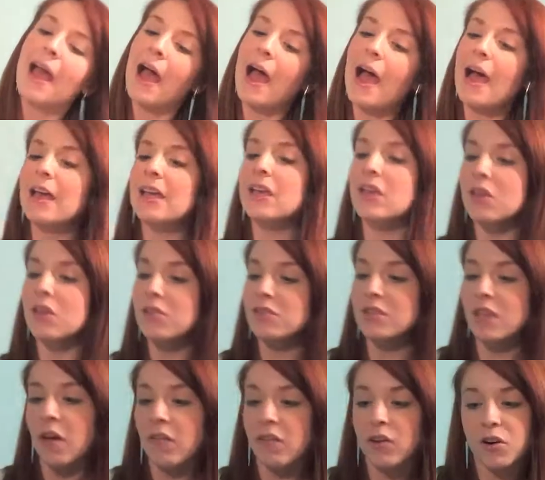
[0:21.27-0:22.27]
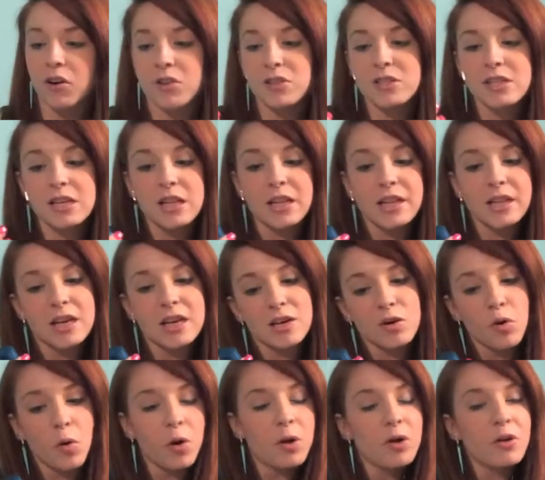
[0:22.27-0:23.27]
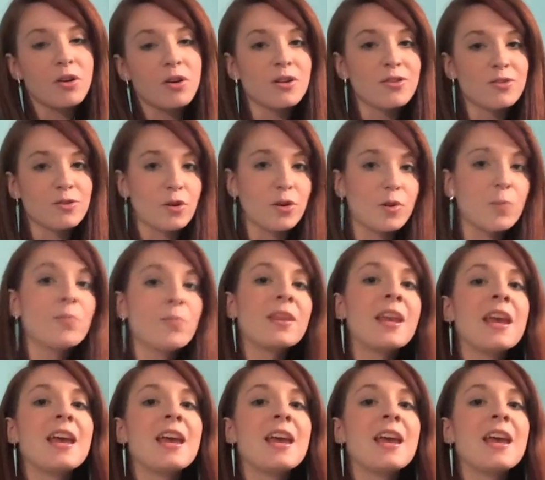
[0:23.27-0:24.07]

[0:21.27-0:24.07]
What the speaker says: I use CoverGirl's Clean Oil Control.